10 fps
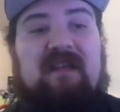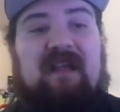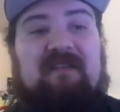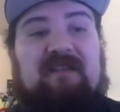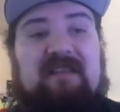
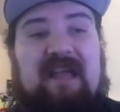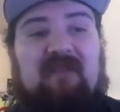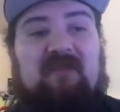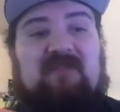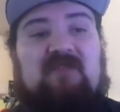and the
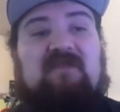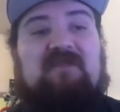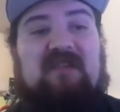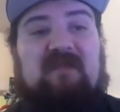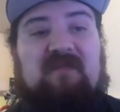language sort of
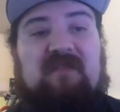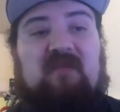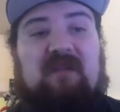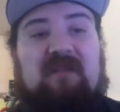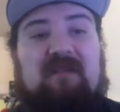shift
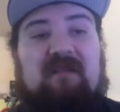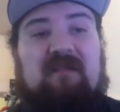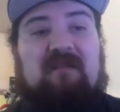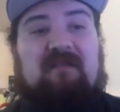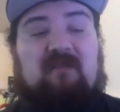between
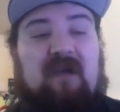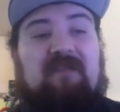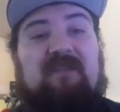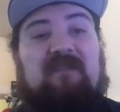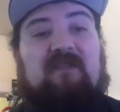uh,
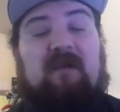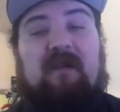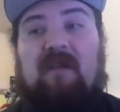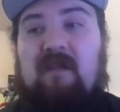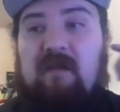throughout the story.